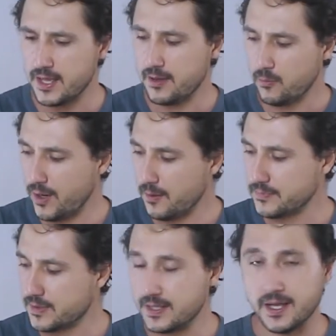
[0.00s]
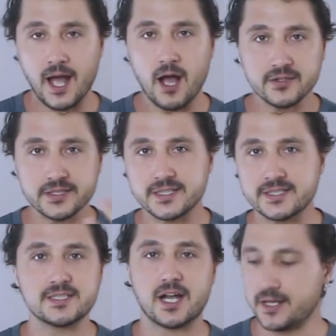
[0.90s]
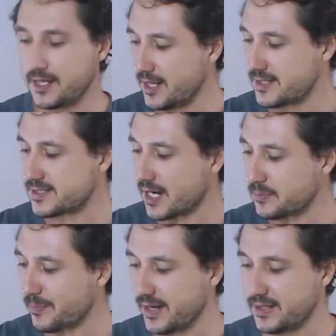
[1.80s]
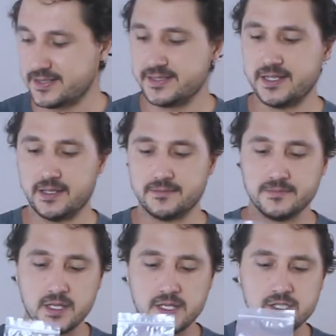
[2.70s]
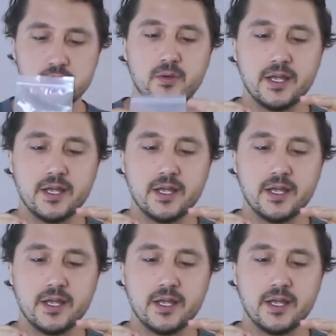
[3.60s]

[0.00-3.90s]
Well, how does it start? It starts by the seed. So